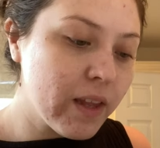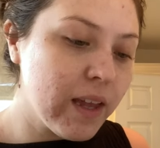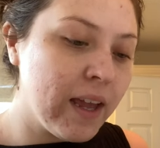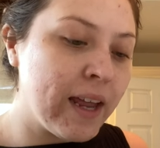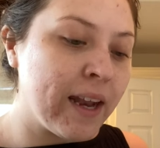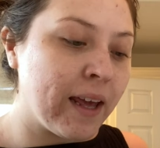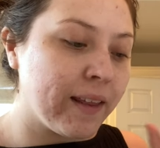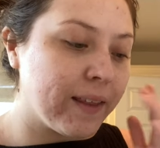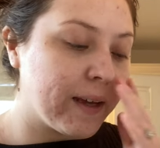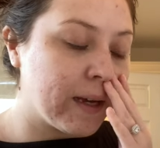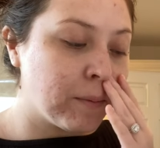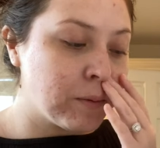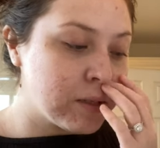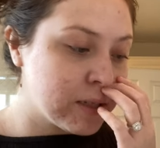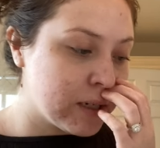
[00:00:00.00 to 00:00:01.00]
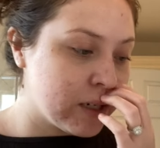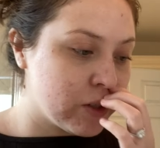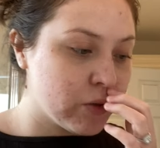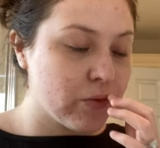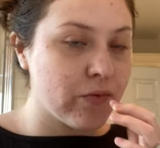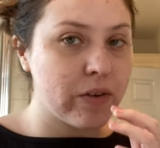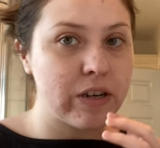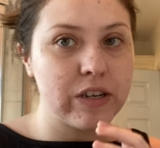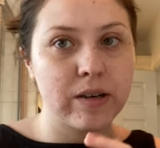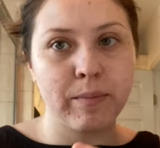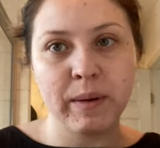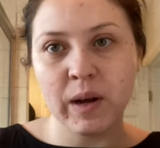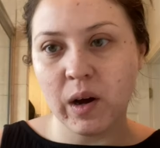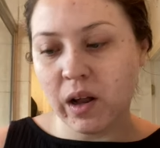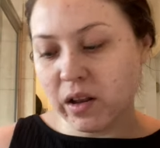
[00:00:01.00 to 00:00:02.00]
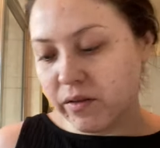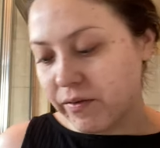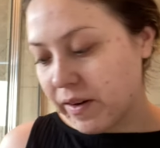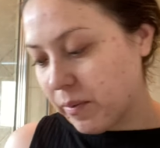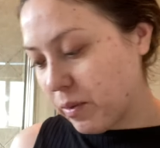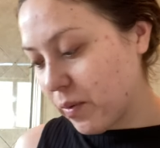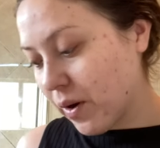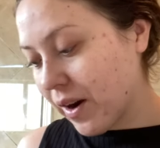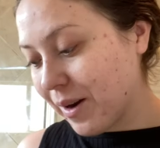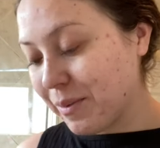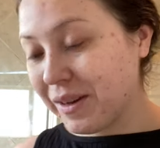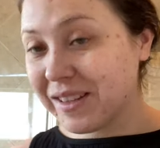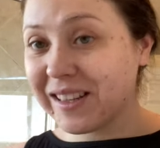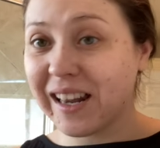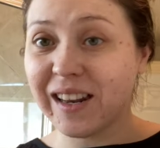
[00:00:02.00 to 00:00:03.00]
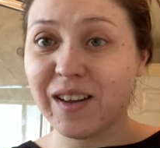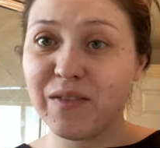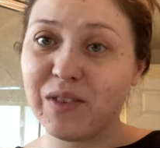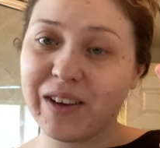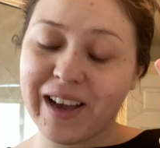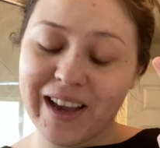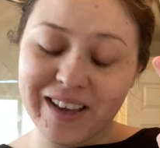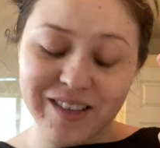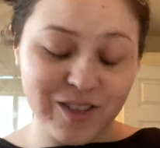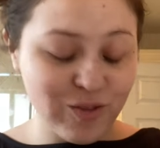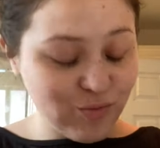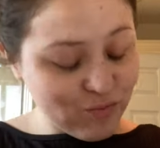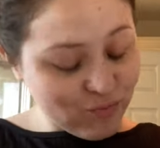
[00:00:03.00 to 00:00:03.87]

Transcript: And I think I'm just gonna do free shipping all of February because I love you guys.